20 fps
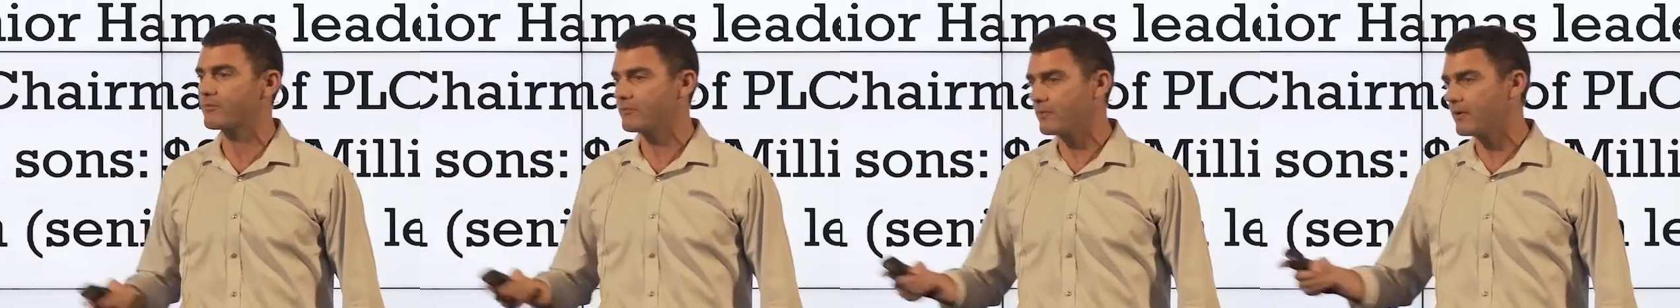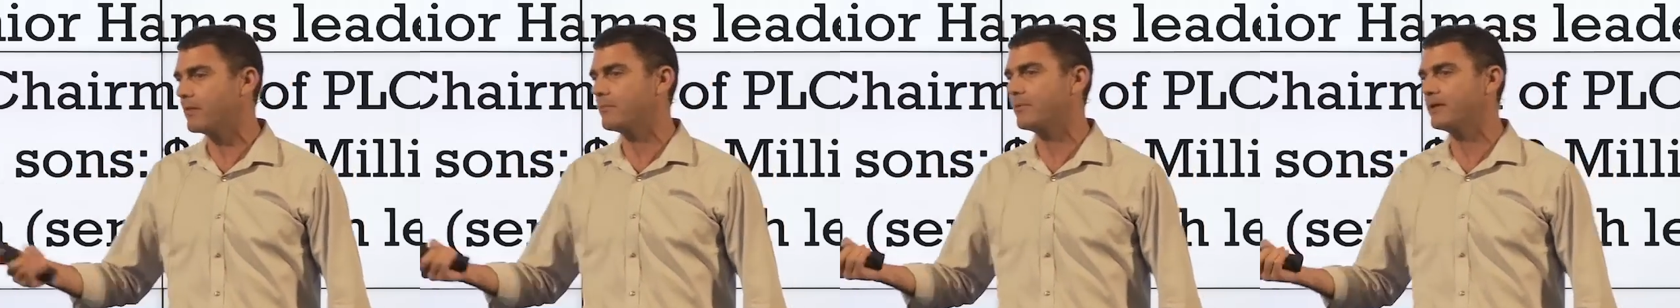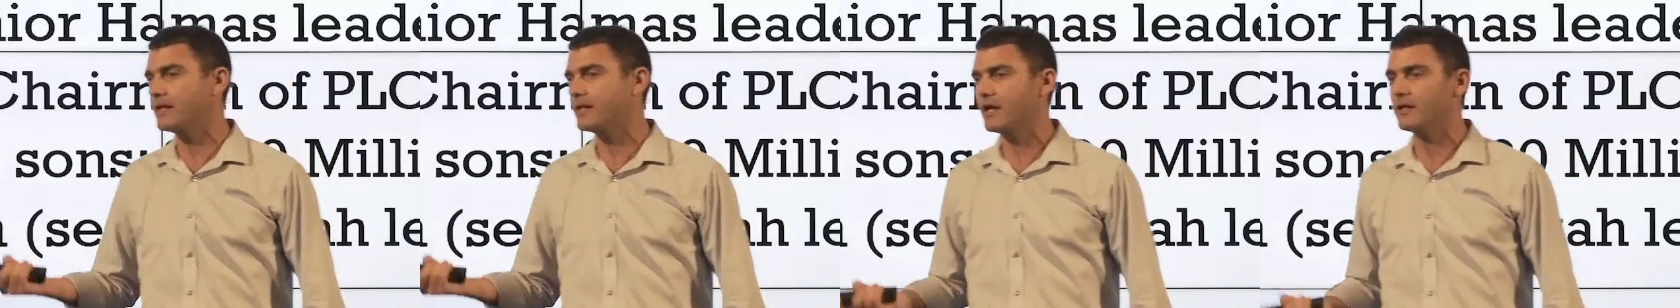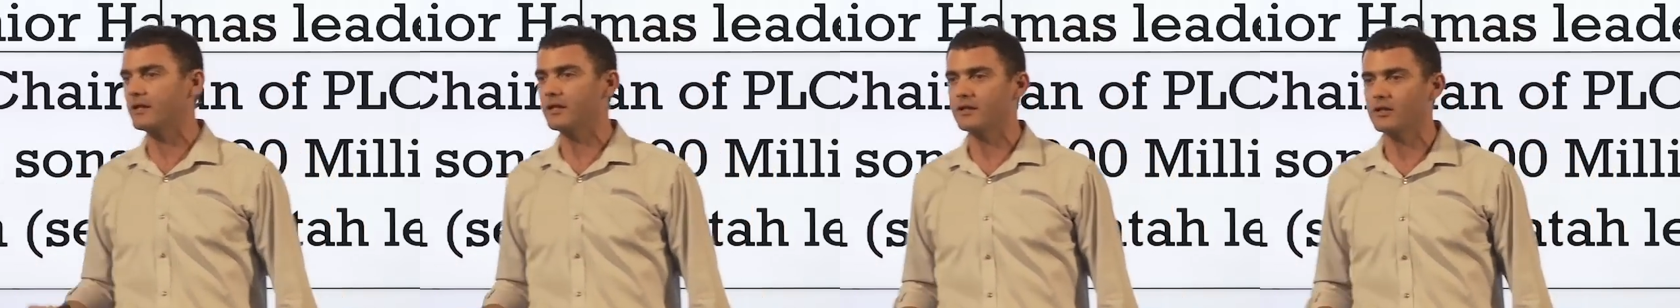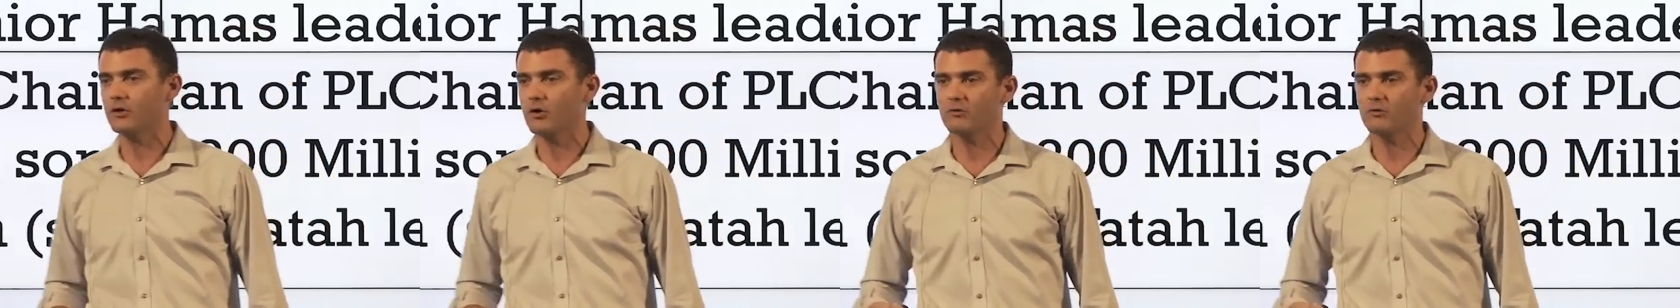Maybe
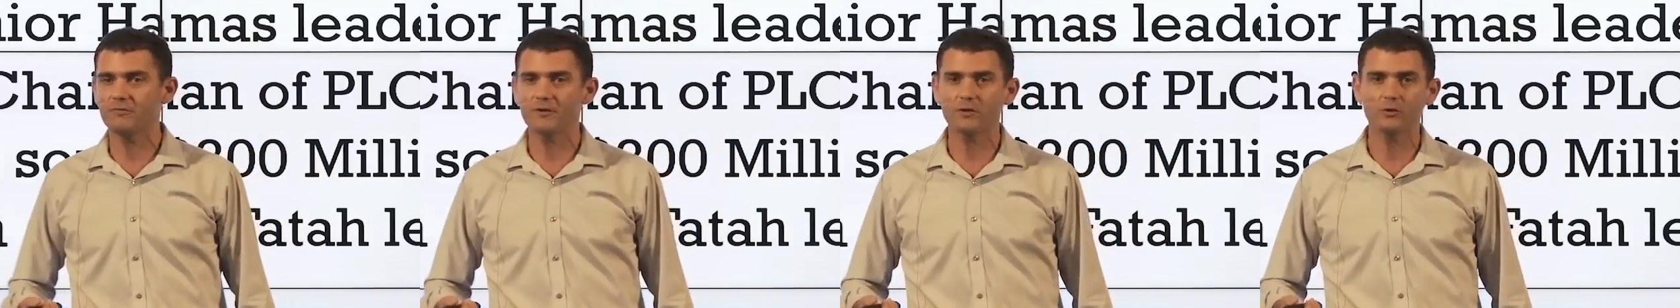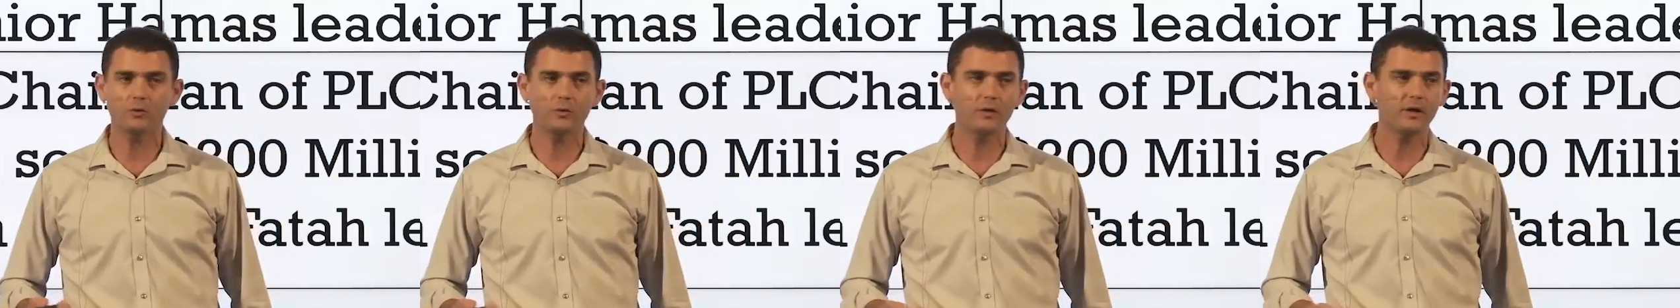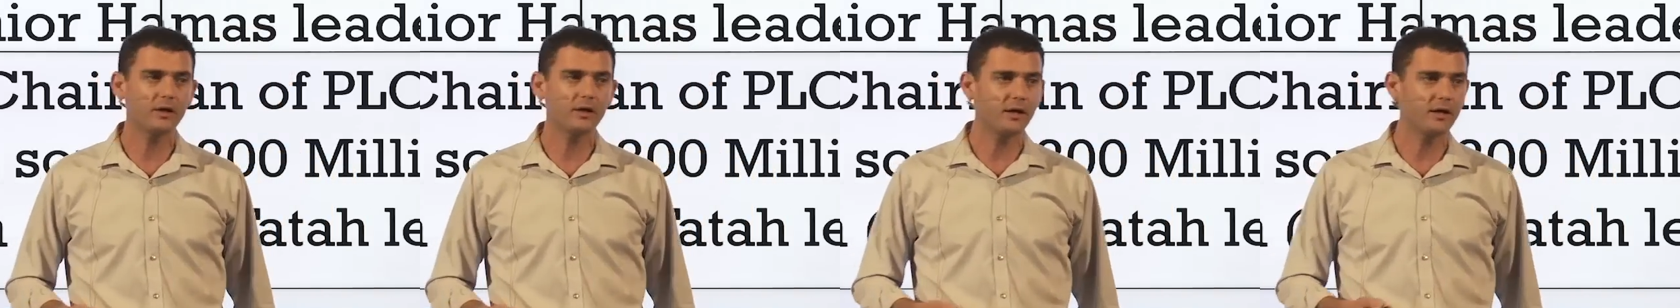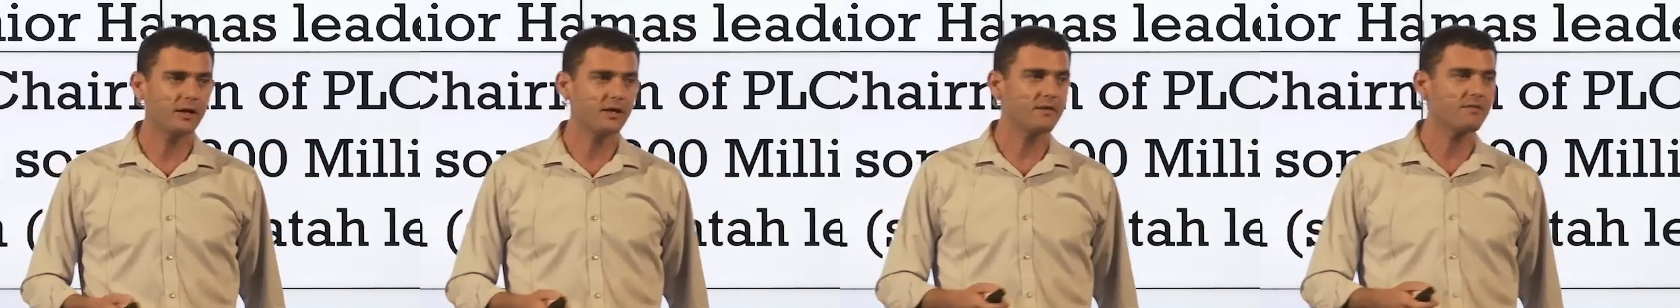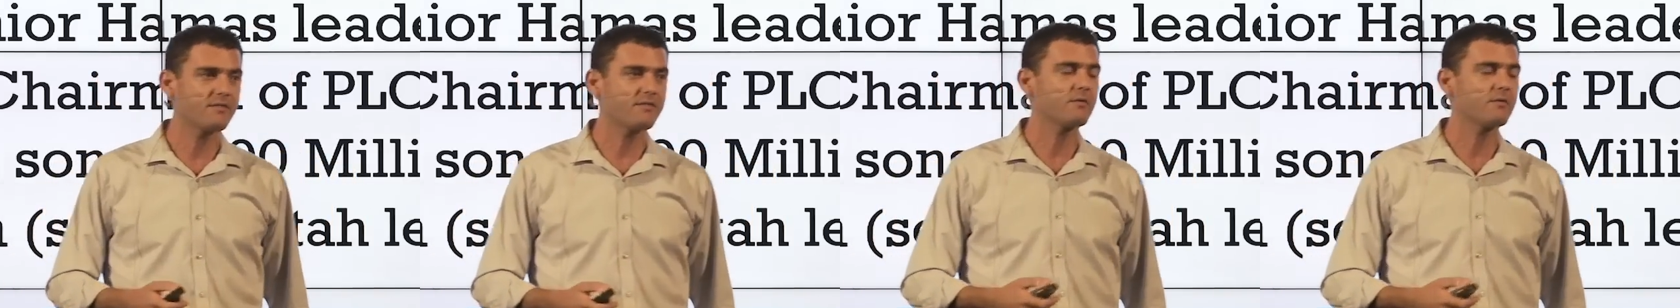then the conflict
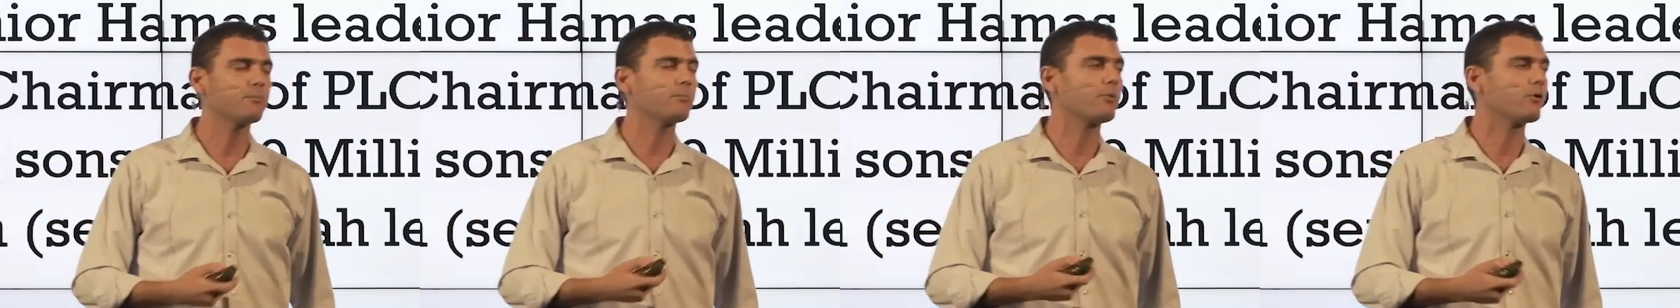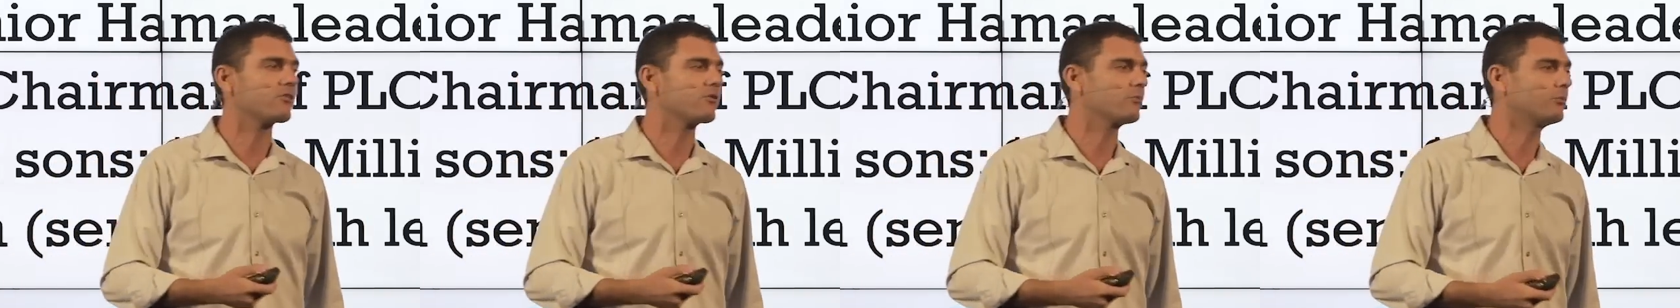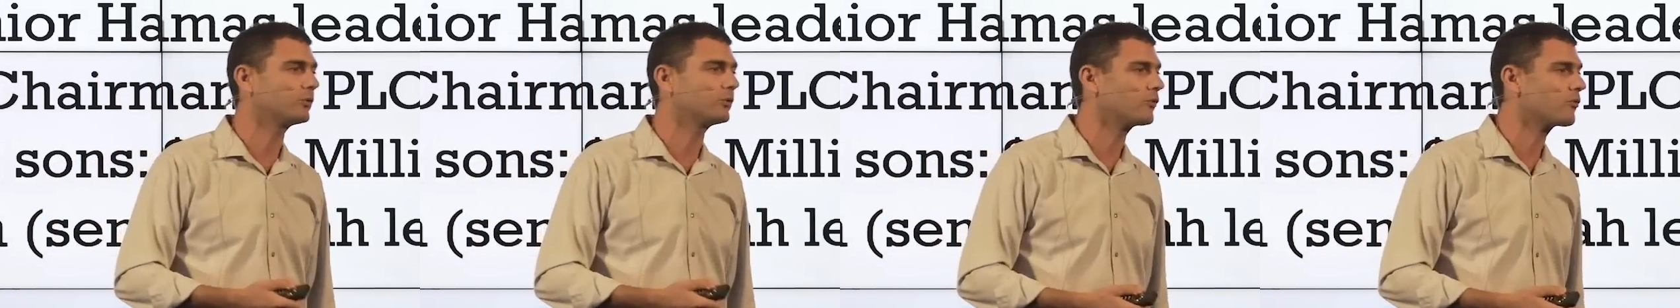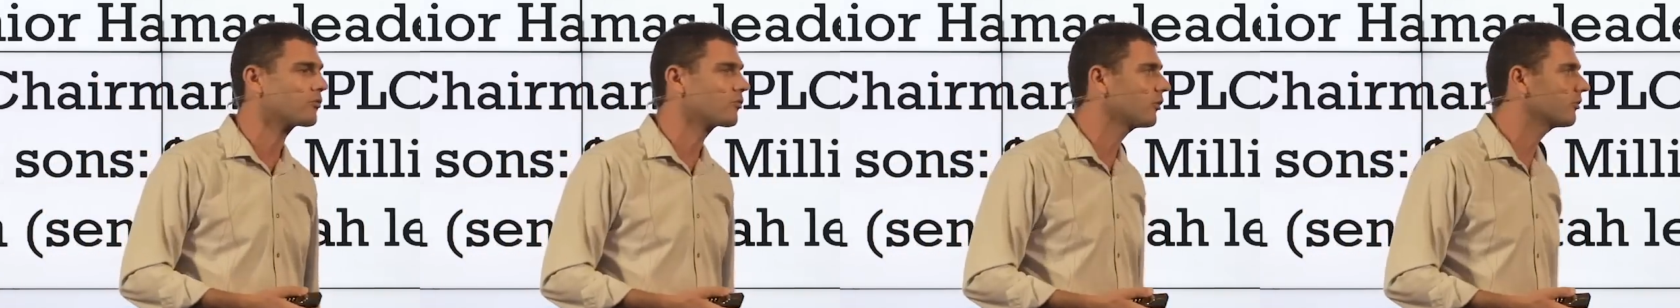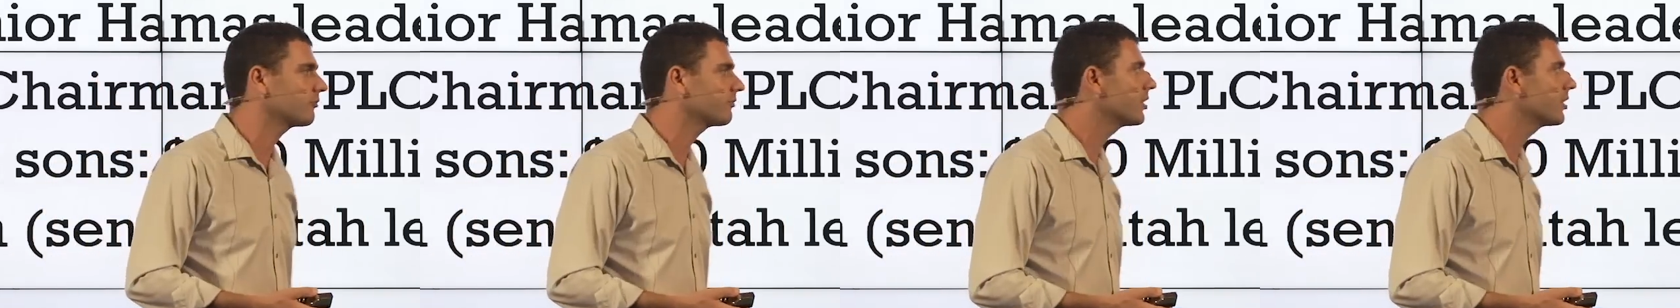is possible to
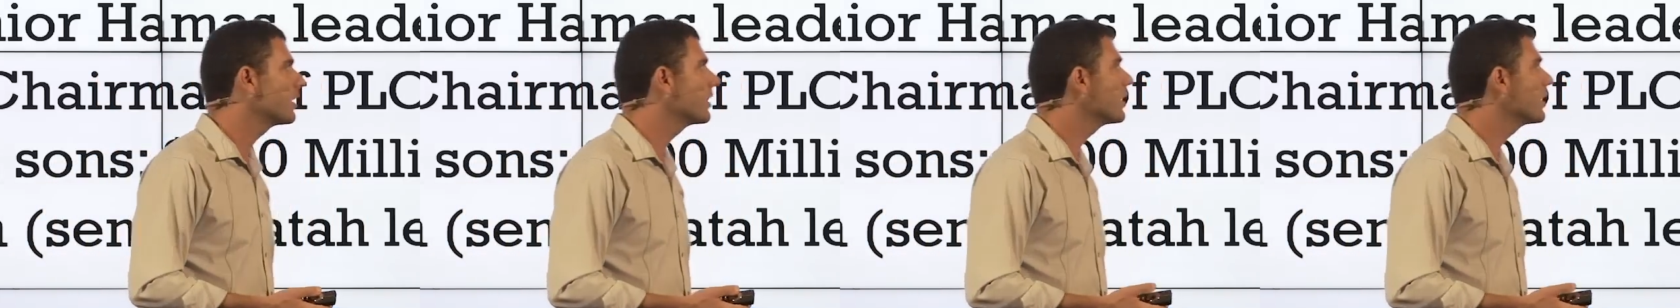solve.